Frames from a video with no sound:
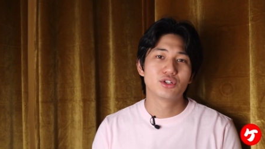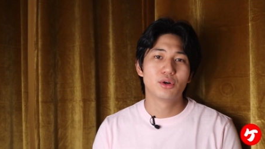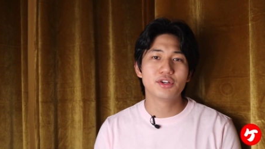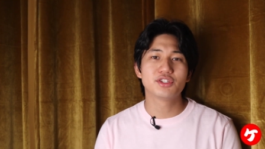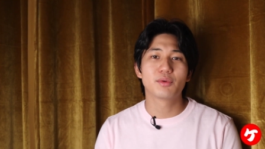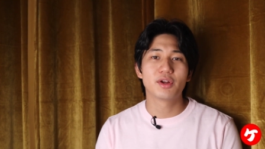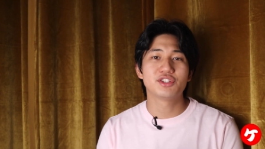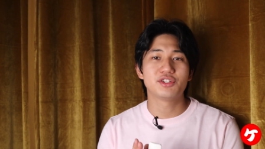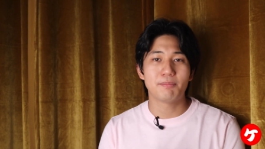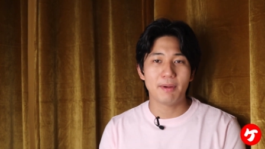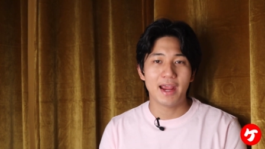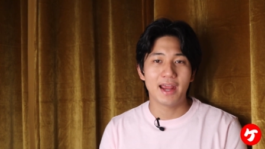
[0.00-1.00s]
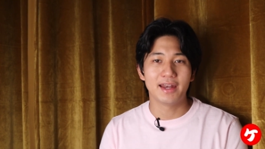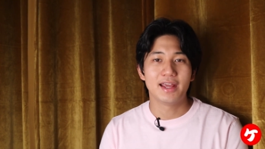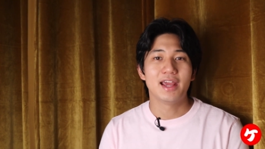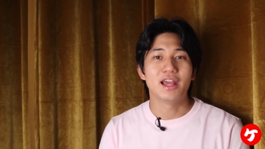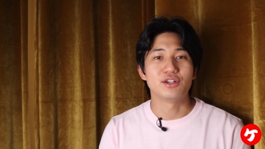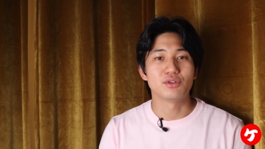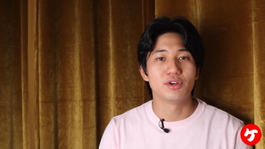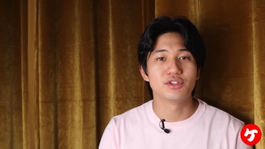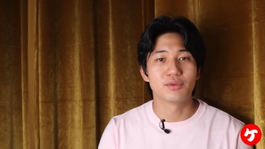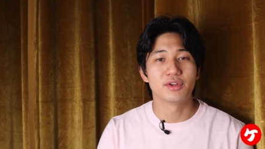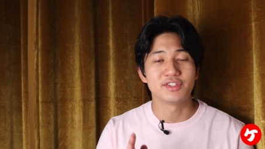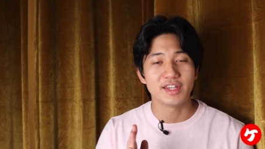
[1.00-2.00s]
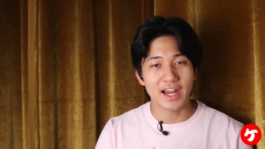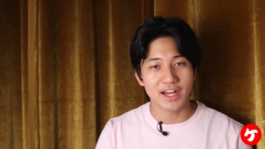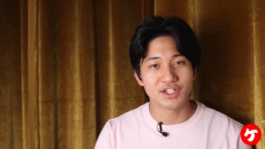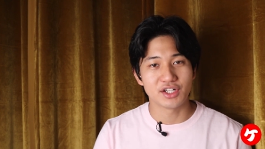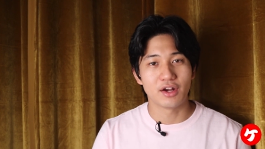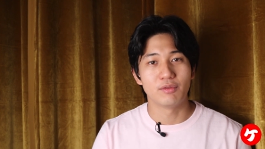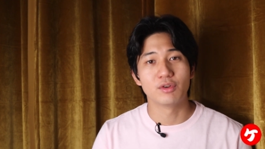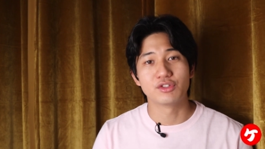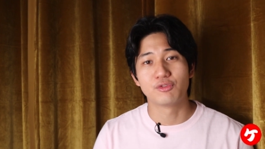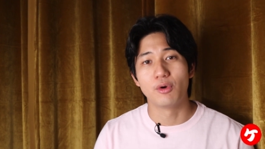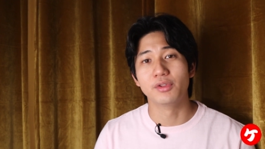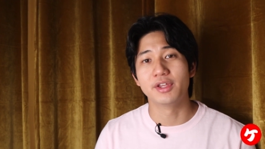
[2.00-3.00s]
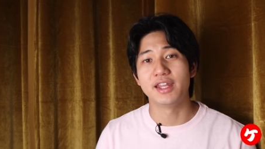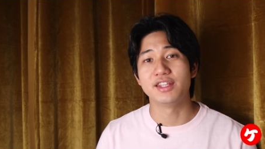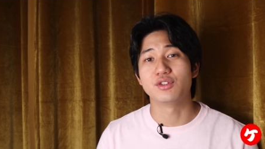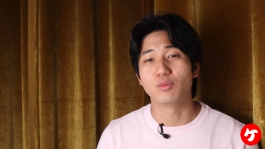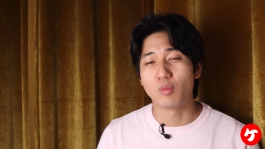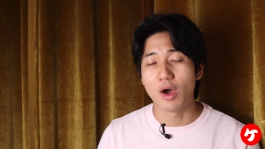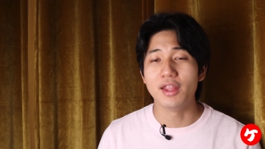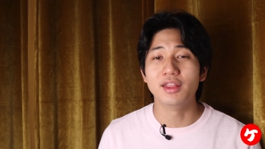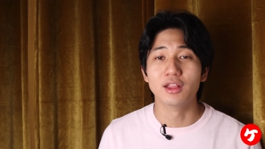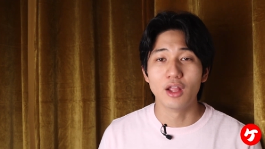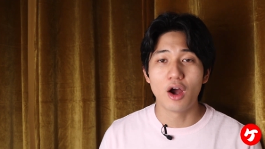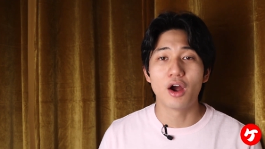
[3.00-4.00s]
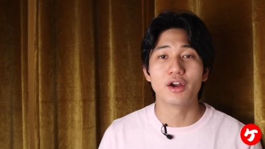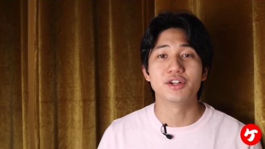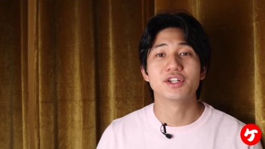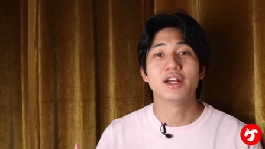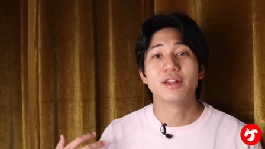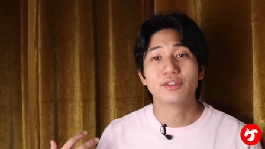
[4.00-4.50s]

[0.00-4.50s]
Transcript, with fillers: Toys R Us Japan and Toys R Us Asia was folded into one large